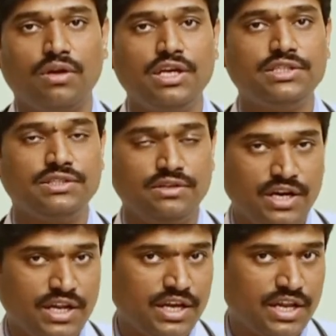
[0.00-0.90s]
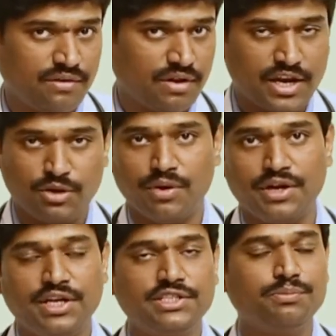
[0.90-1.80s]
is needing an
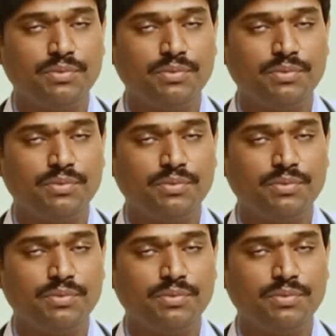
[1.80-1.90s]
antibiotics,